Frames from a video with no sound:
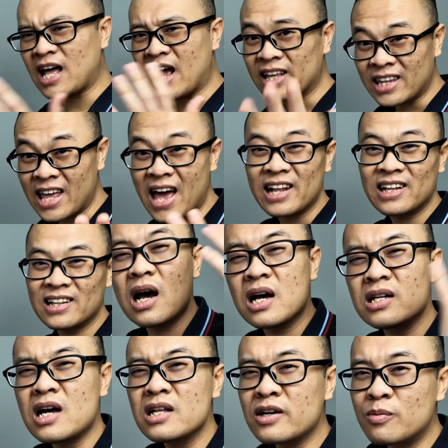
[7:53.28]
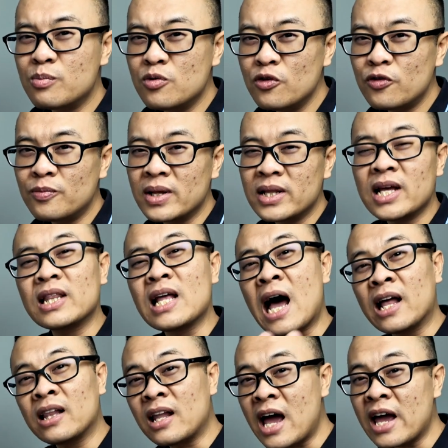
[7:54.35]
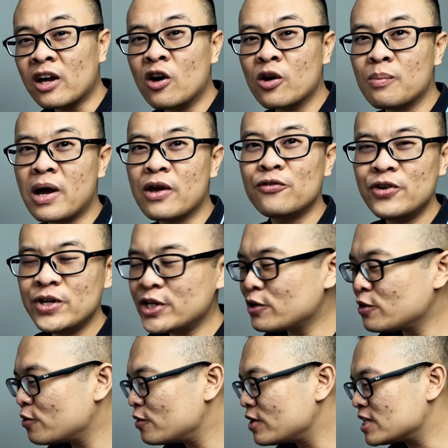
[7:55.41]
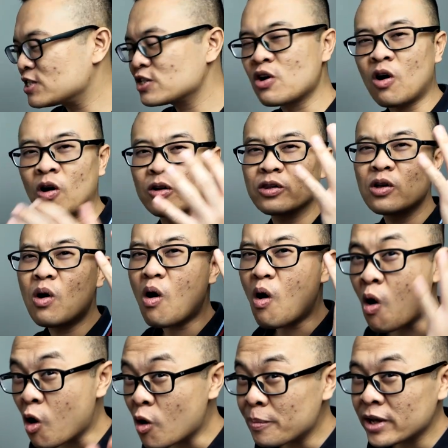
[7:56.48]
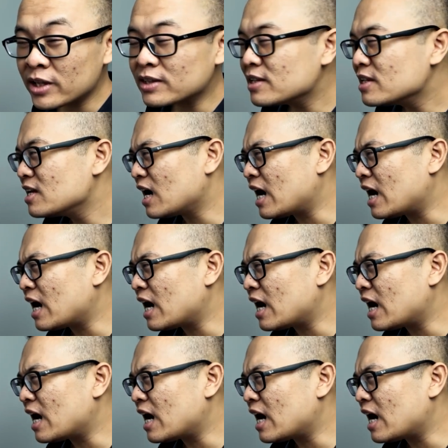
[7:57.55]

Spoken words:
like that. Another movement that I like on my video is called orbit.